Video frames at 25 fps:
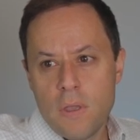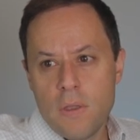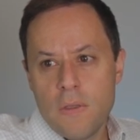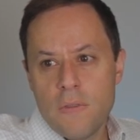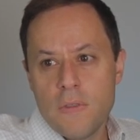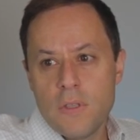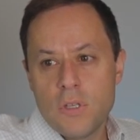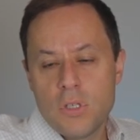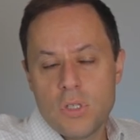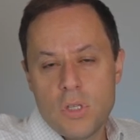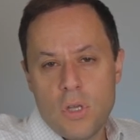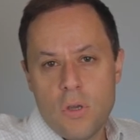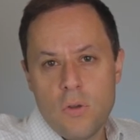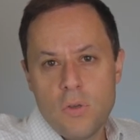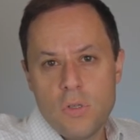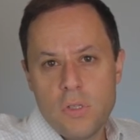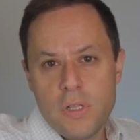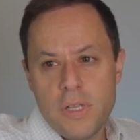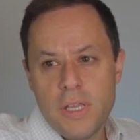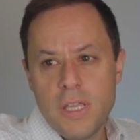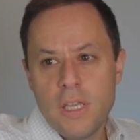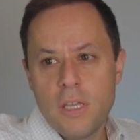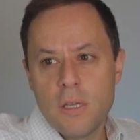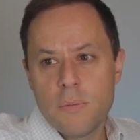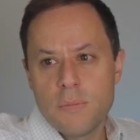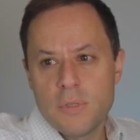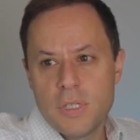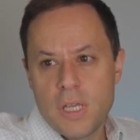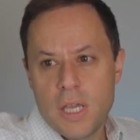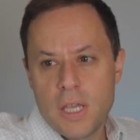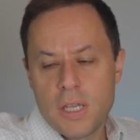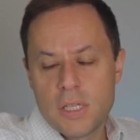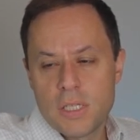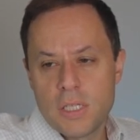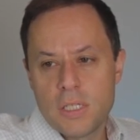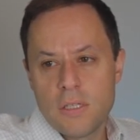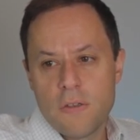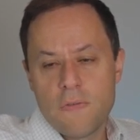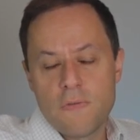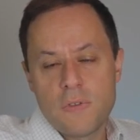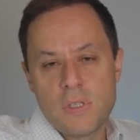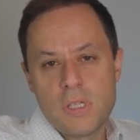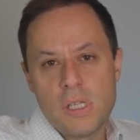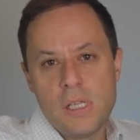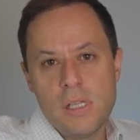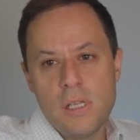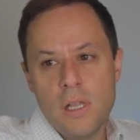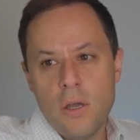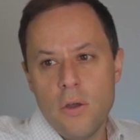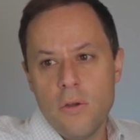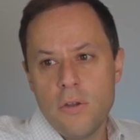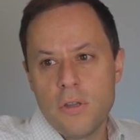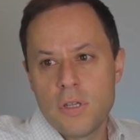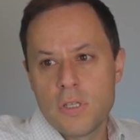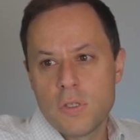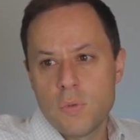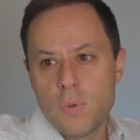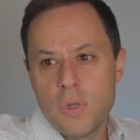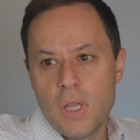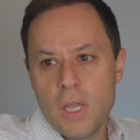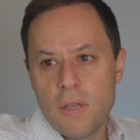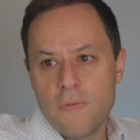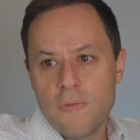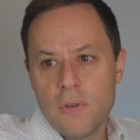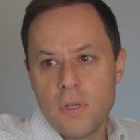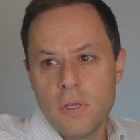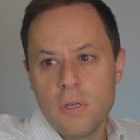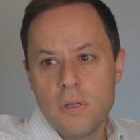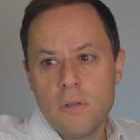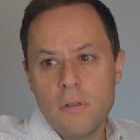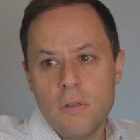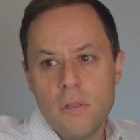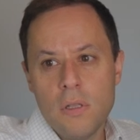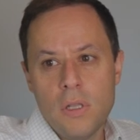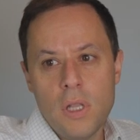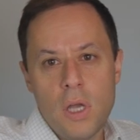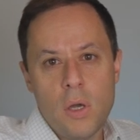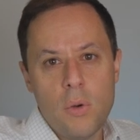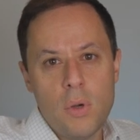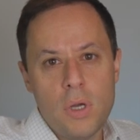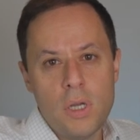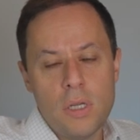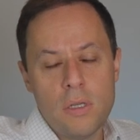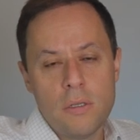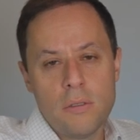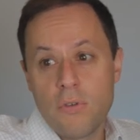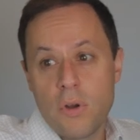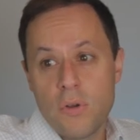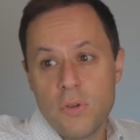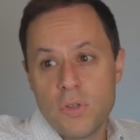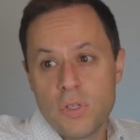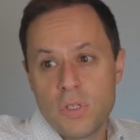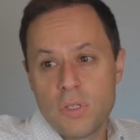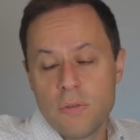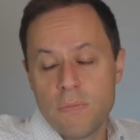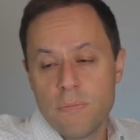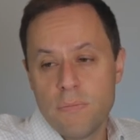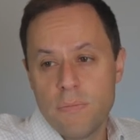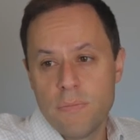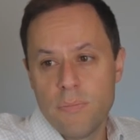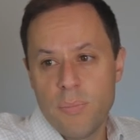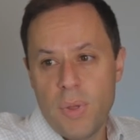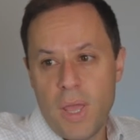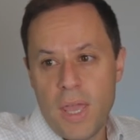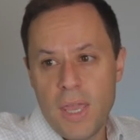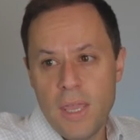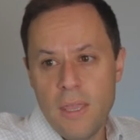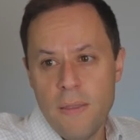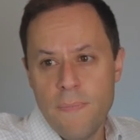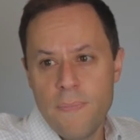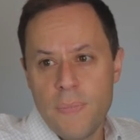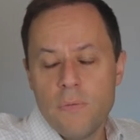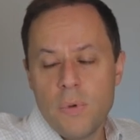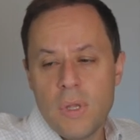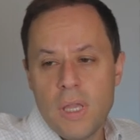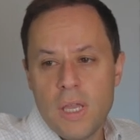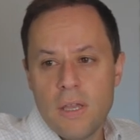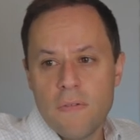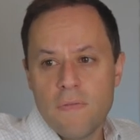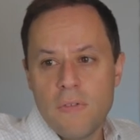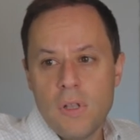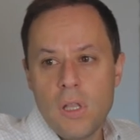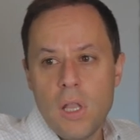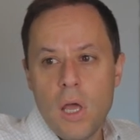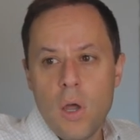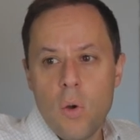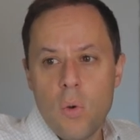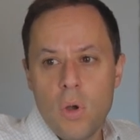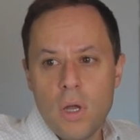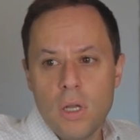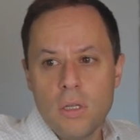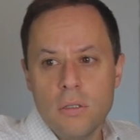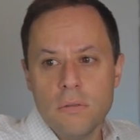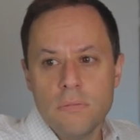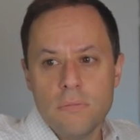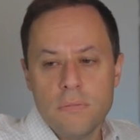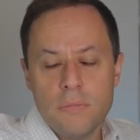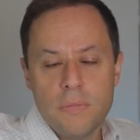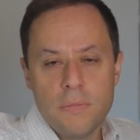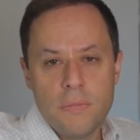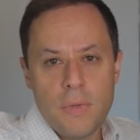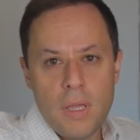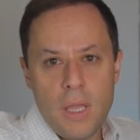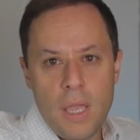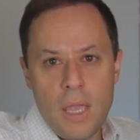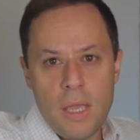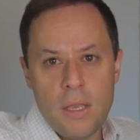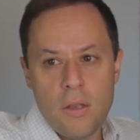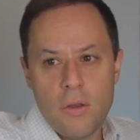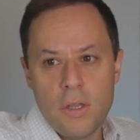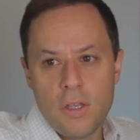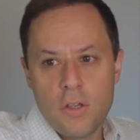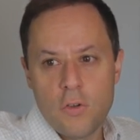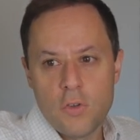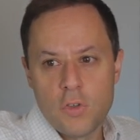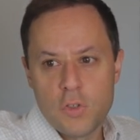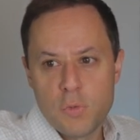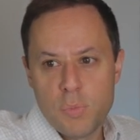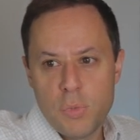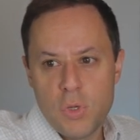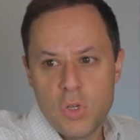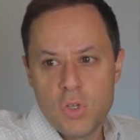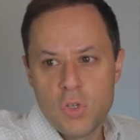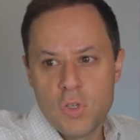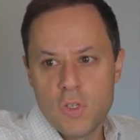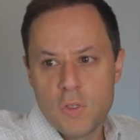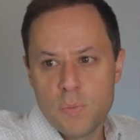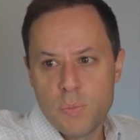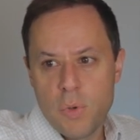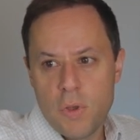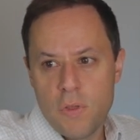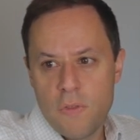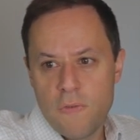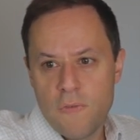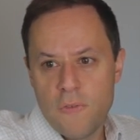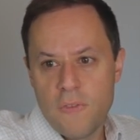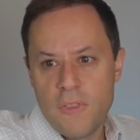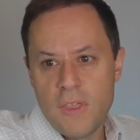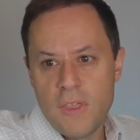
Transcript: The total income tax is obviously lower because we have a lower gross pay. We have lower NI contributions, both for